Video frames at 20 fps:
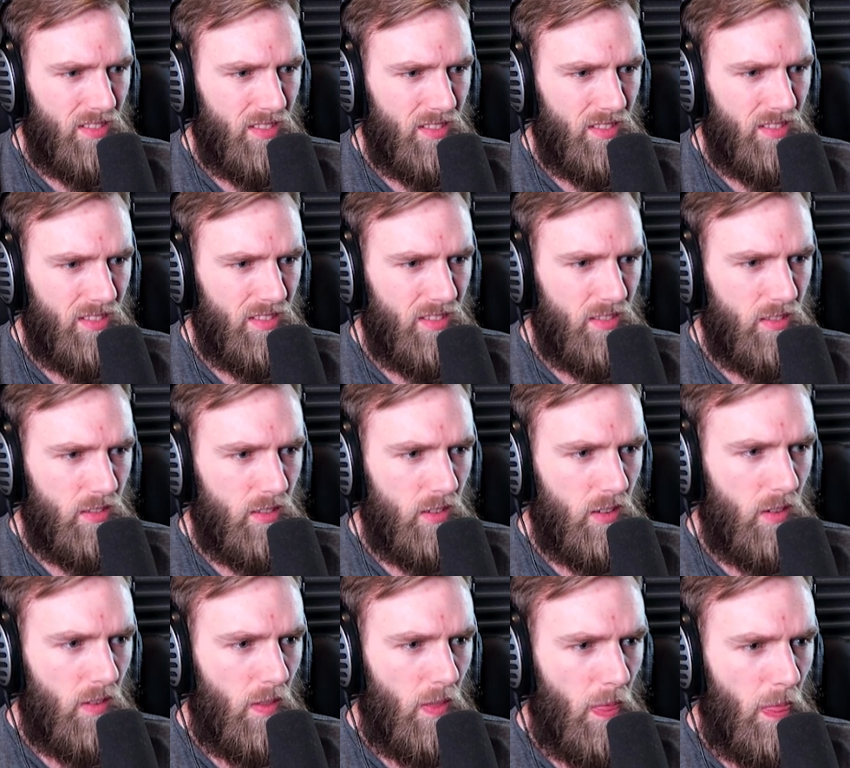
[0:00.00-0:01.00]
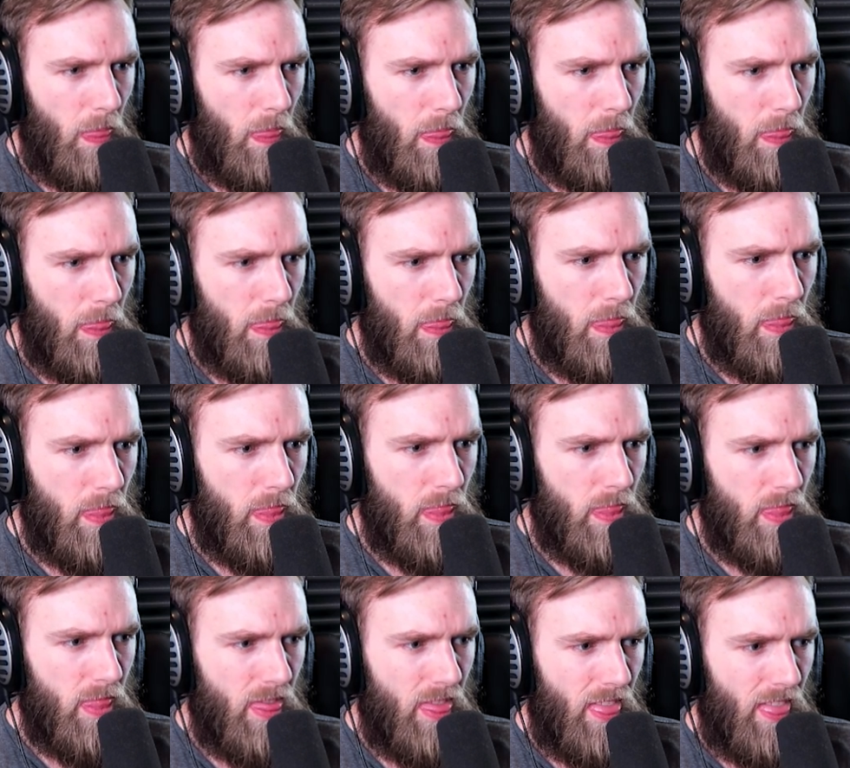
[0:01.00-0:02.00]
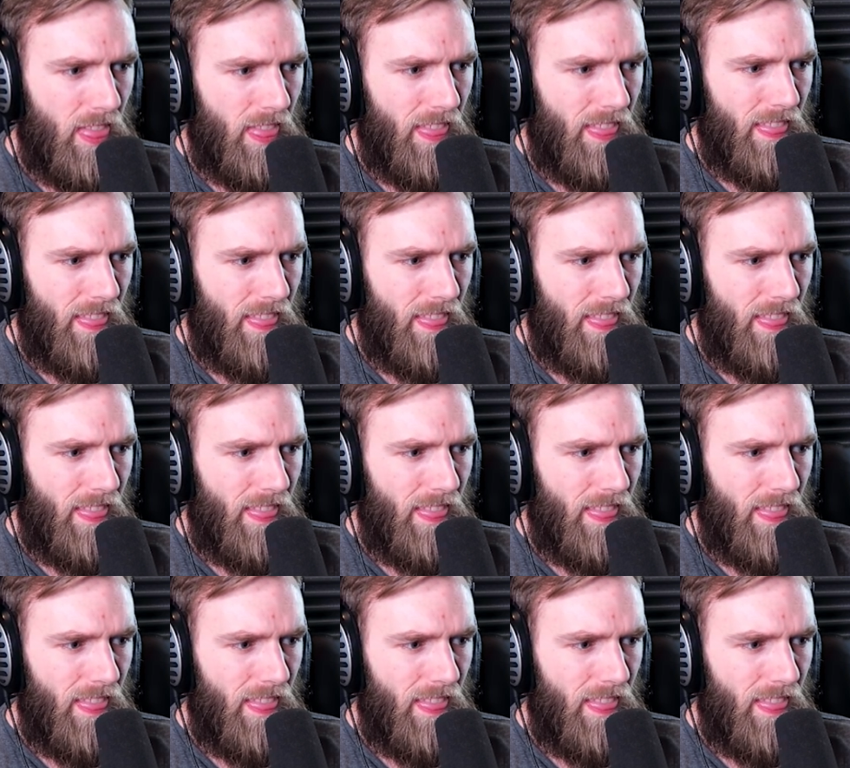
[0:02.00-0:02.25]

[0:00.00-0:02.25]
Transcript: (no one is talking)